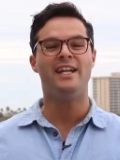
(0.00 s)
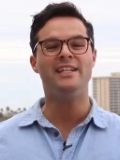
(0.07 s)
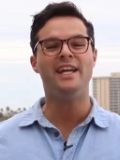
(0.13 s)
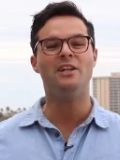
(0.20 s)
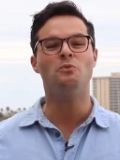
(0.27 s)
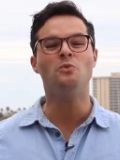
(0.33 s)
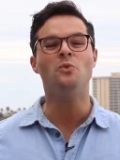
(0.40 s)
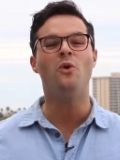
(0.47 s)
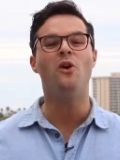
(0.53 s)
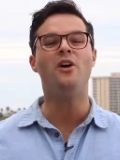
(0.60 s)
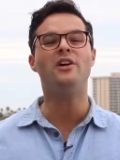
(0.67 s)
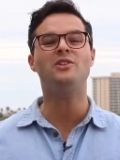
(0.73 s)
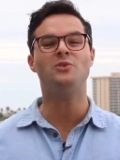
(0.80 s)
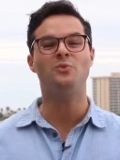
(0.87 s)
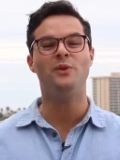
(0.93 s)
and yet
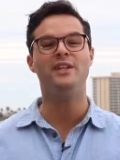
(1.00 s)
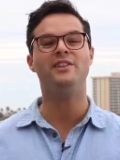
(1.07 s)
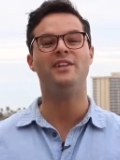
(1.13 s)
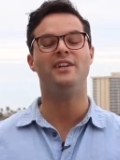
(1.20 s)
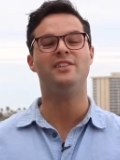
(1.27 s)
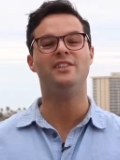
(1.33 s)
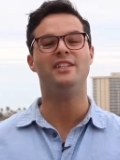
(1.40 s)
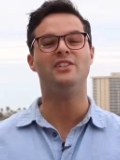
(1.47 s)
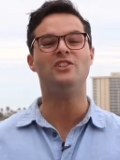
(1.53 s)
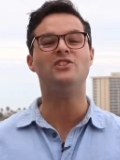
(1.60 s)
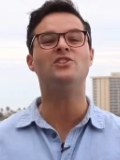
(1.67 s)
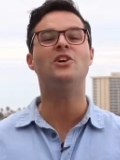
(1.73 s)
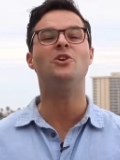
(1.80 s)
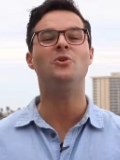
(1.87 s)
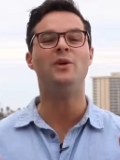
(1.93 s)
walked with us
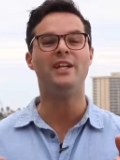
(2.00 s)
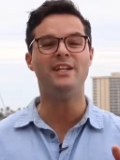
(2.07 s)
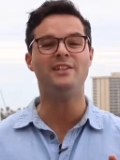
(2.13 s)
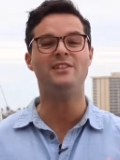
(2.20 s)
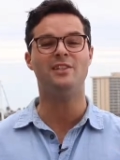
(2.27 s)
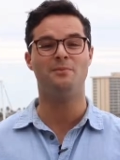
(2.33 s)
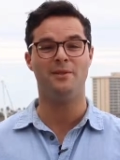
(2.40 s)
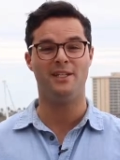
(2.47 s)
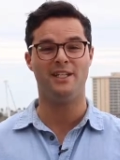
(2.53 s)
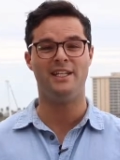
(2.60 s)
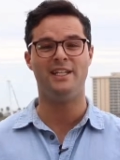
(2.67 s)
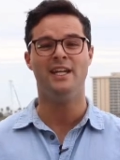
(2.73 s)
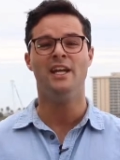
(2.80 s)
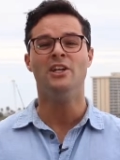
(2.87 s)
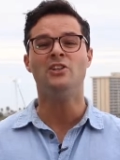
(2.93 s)
so
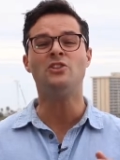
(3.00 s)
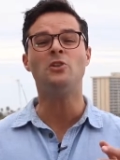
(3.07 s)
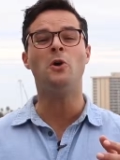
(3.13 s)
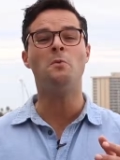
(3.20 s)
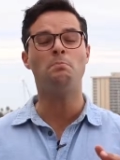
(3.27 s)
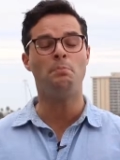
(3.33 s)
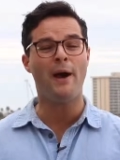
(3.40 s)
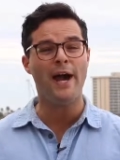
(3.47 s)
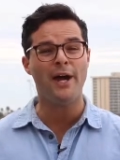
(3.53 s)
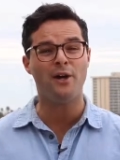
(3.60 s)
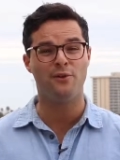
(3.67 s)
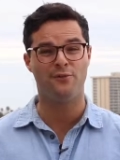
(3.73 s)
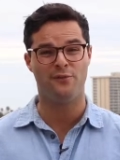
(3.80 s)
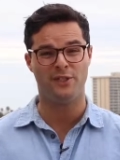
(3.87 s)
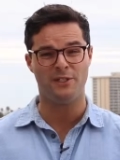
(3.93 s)
intimately, so
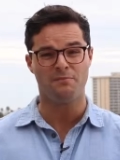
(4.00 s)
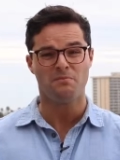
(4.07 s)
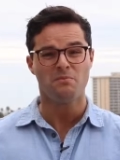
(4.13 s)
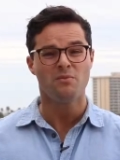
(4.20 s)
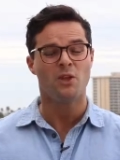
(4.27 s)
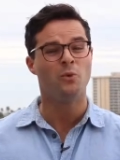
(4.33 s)
powerfully,